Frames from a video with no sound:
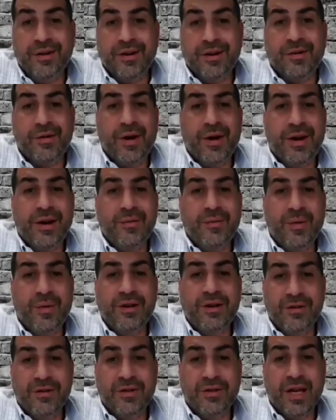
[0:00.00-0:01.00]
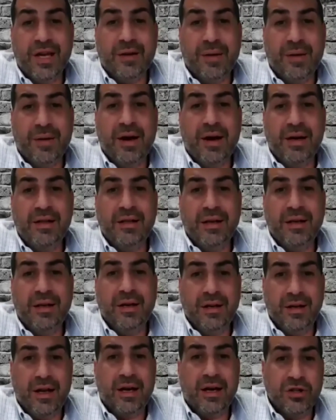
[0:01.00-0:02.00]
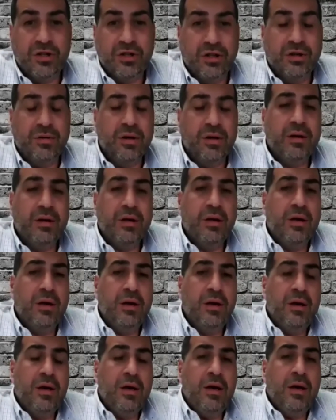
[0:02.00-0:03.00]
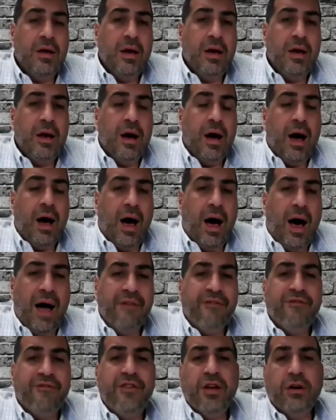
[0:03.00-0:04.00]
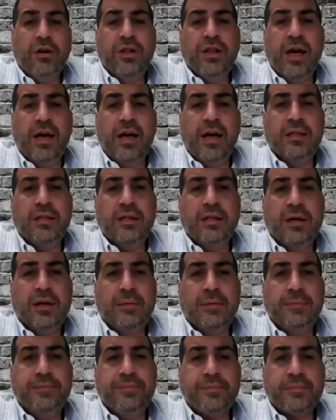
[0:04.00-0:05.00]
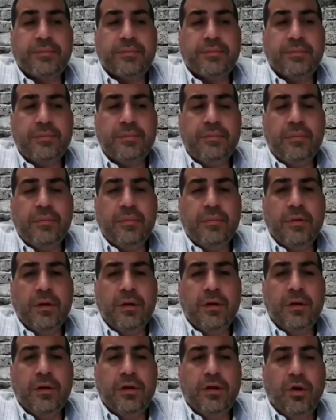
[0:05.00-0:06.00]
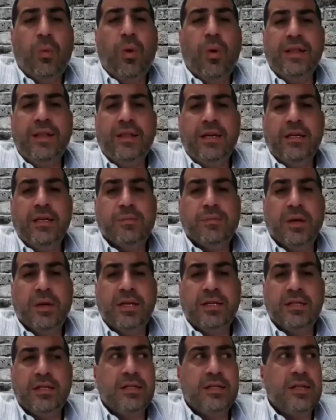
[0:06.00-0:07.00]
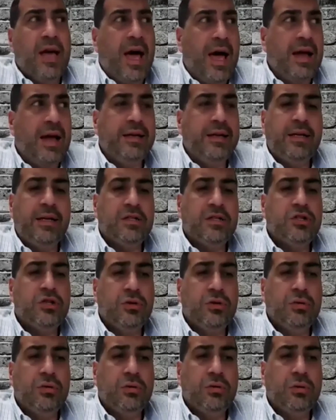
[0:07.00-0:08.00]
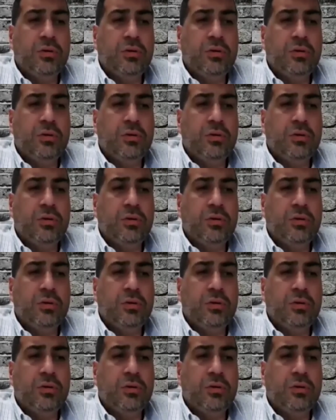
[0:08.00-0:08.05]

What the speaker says: credit when you take my idea and actually do it. I feel that the way these places need to